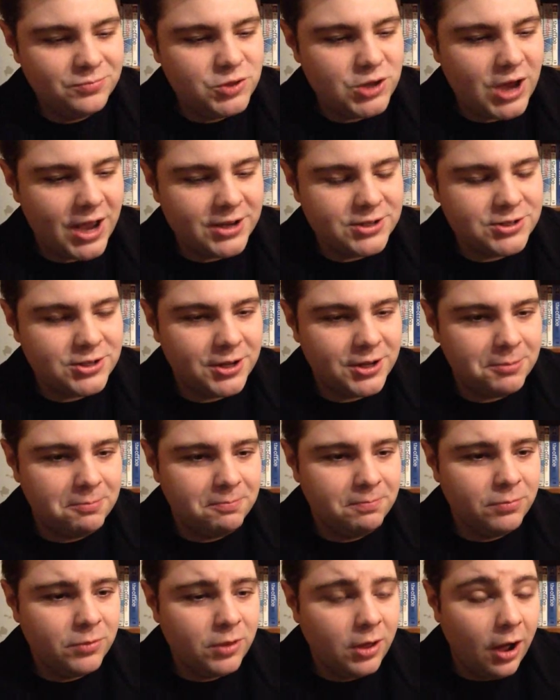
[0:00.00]
Jack is like,
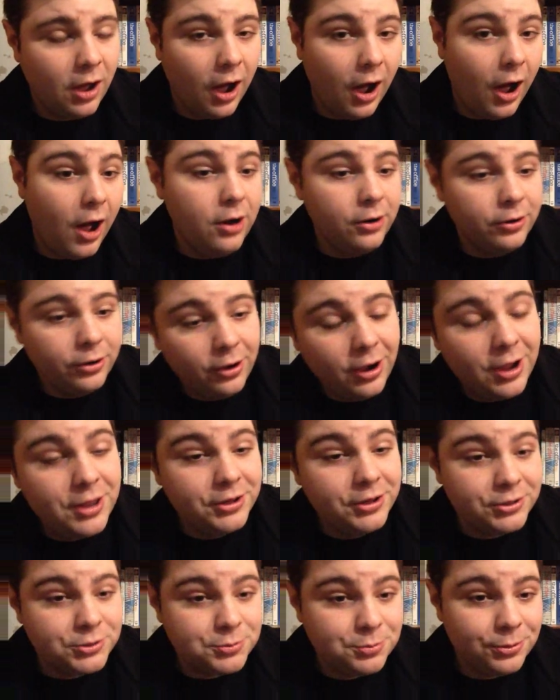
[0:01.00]
"I don't know,
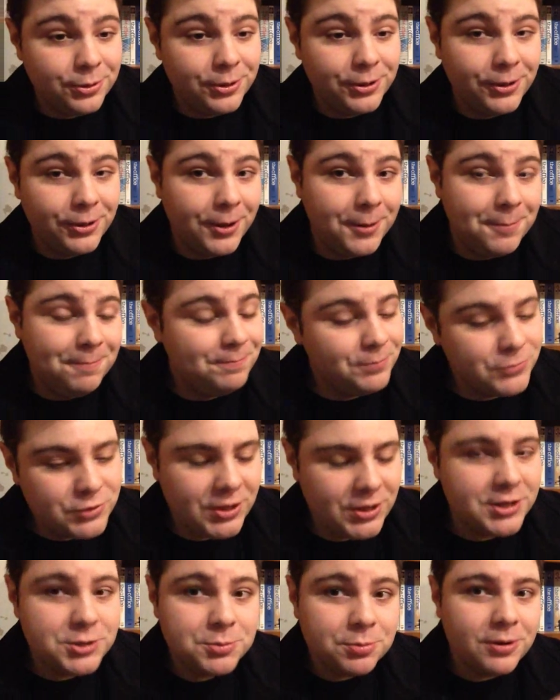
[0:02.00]
I think it's pretty good."
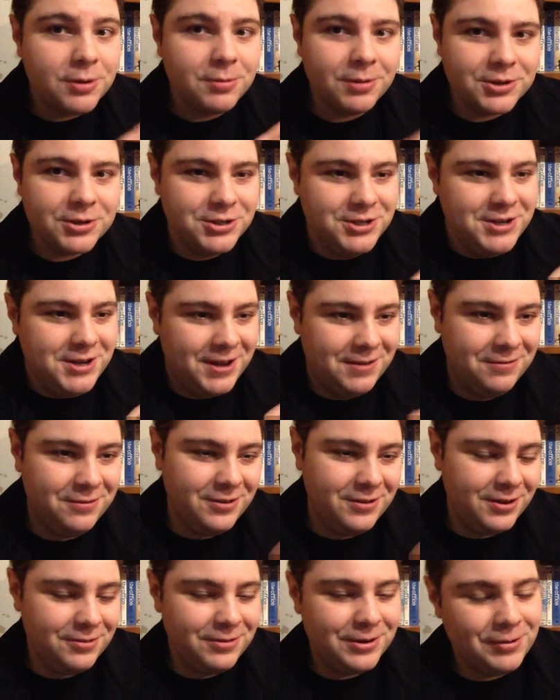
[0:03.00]
So that's pretty much
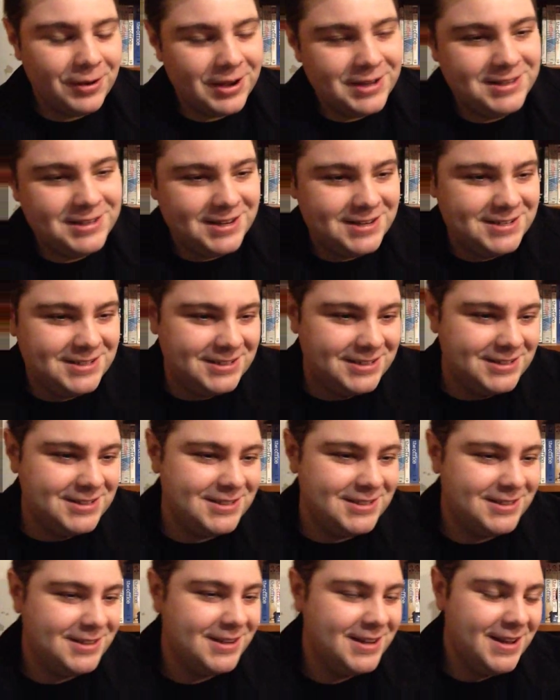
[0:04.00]
every wine tasting
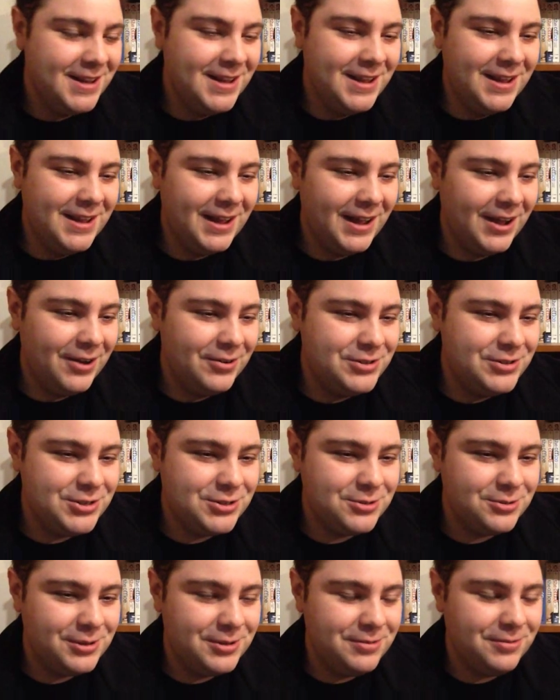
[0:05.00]
scene, which
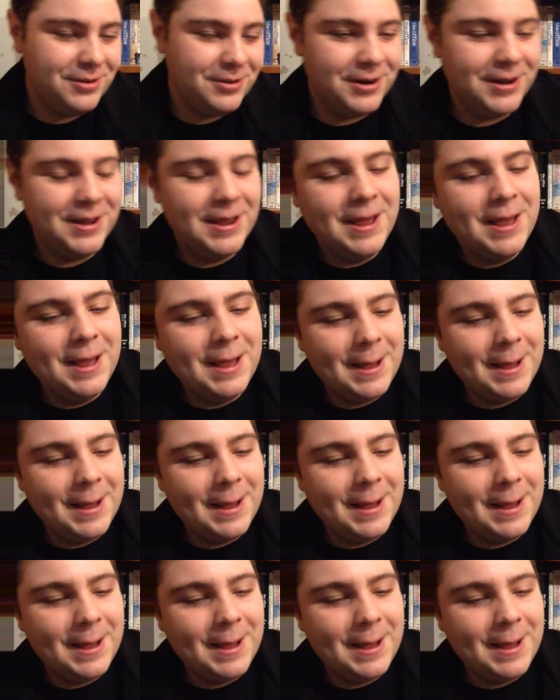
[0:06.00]
is really funny.